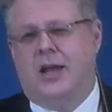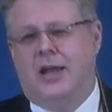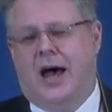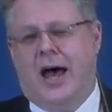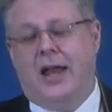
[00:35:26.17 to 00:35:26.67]

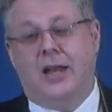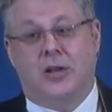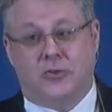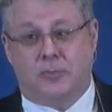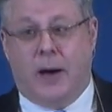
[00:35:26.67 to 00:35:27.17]
not
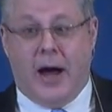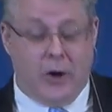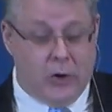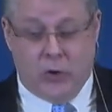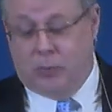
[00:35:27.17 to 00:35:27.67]

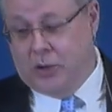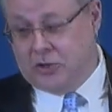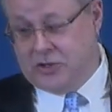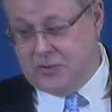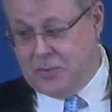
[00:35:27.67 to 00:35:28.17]
inspire new
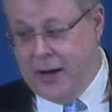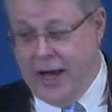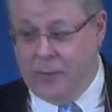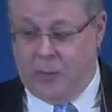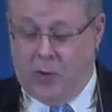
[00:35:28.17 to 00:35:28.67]
books of the
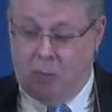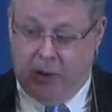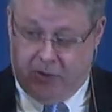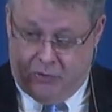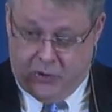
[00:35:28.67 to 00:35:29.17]
Bible,
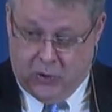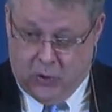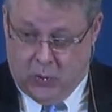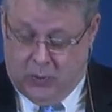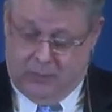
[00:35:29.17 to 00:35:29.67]
but
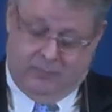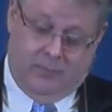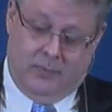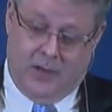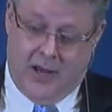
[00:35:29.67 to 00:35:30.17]
to,
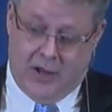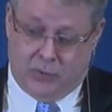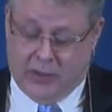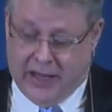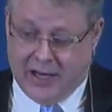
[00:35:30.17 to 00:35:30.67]

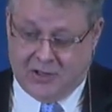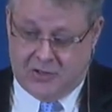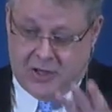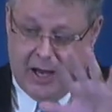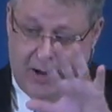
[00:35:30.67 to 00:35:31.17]
as we like to
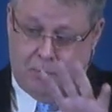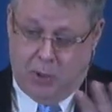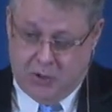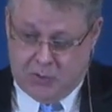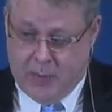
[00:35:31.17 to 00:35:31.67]
say,
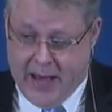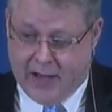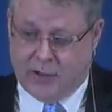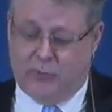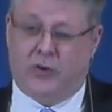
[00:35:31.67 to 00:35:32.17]
push
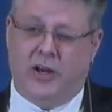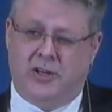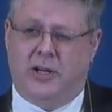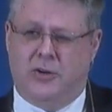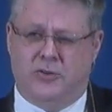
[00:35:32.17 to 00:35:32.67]
back the
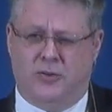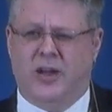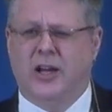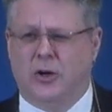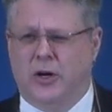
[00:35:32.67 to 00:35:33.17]
frontiers of
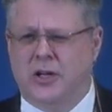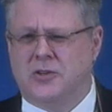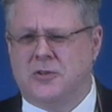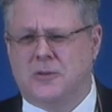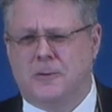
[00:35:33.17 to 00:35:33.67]

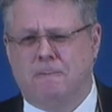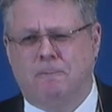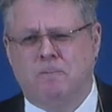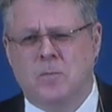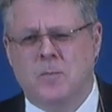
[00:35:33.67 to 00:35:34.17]
ignorance.
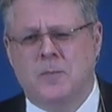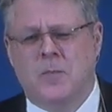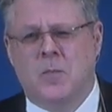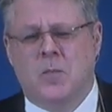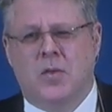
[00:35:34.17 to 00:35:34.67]

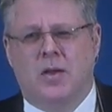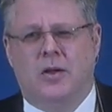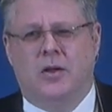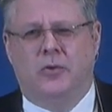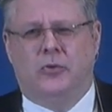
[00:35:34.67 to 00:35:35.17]

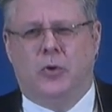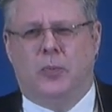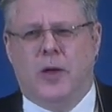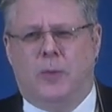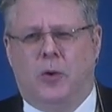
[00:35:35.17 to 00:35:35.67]
So
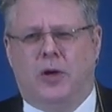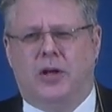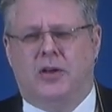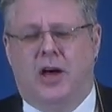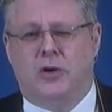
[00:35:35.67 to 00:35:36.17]
people
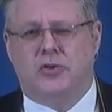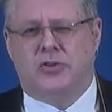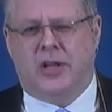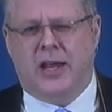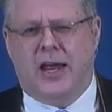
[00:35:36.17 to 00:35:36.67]
could
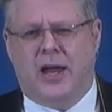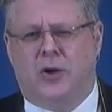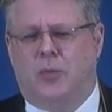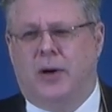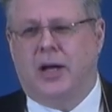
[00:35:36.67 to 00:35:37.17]

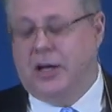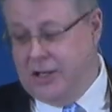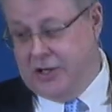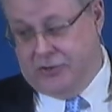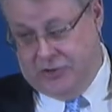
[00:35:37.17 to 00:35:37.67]
understand, oh my
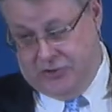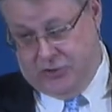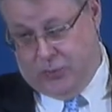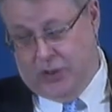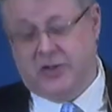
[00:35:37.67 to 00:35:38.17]
goodness, this
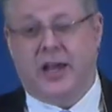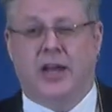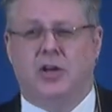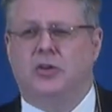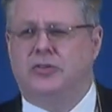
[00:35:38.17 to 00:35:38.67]
is what
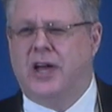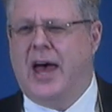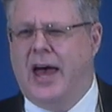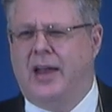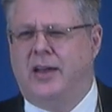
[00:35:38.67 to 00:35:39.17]
Daniel
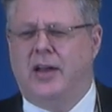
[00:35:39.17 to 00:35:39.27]
said.